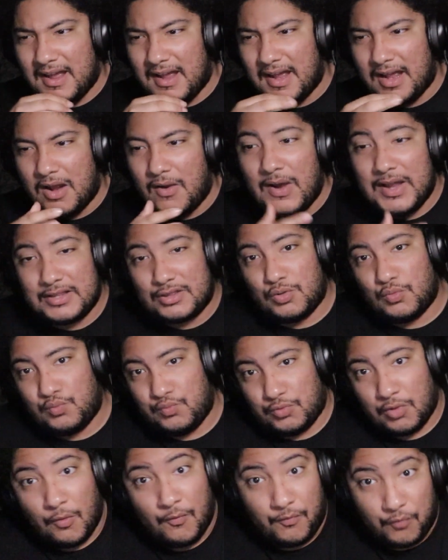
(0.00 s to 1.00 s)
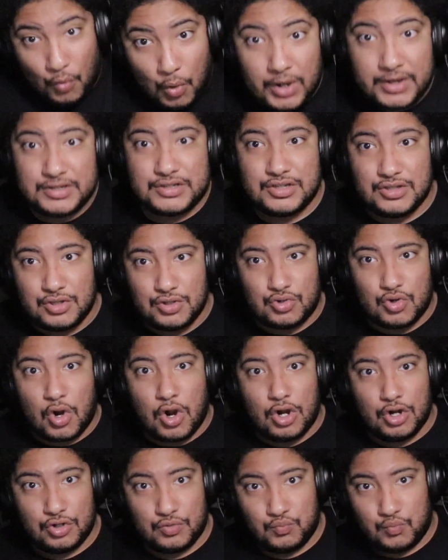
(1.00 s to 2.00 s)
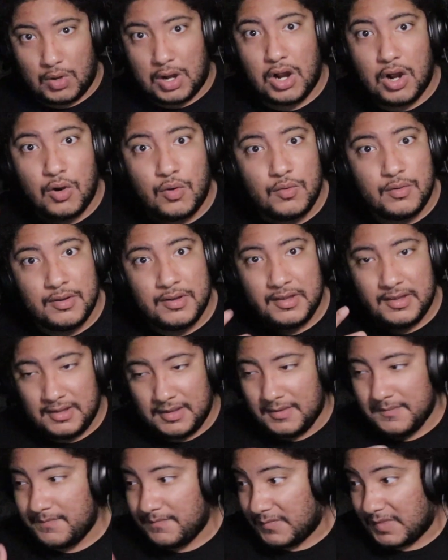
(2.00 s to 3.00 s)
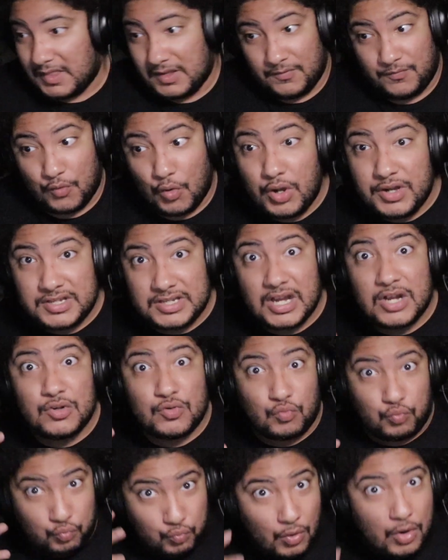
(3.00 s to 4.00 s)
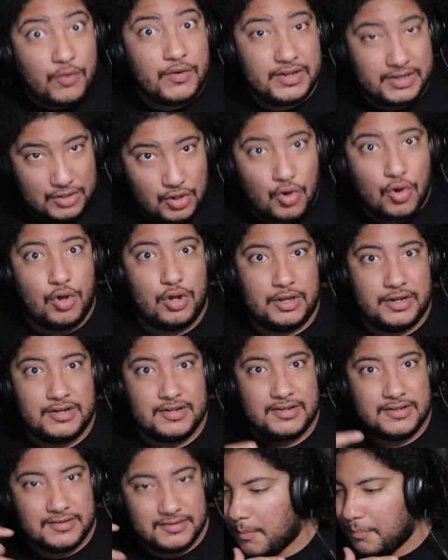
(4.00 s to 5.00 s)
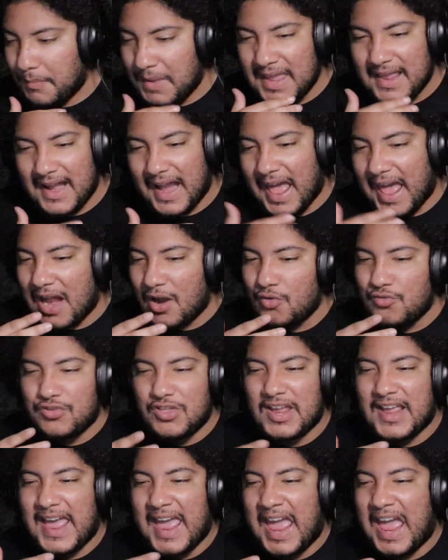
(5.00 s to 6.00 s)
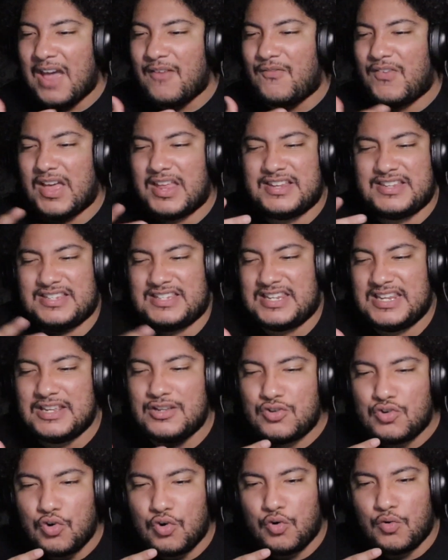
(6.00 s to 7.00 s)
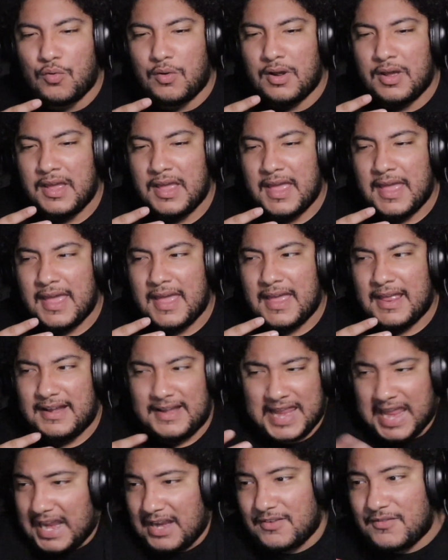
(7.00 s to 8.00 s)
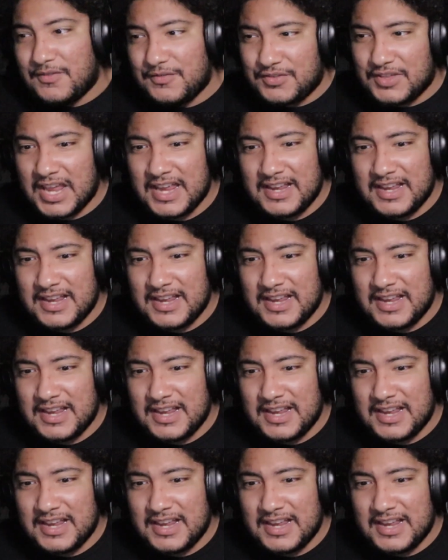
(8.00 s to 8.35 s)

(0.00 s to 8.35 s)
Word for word: I like the, the voice of the doll as well. The voice sounds really good. Man, I don't think I have a single negative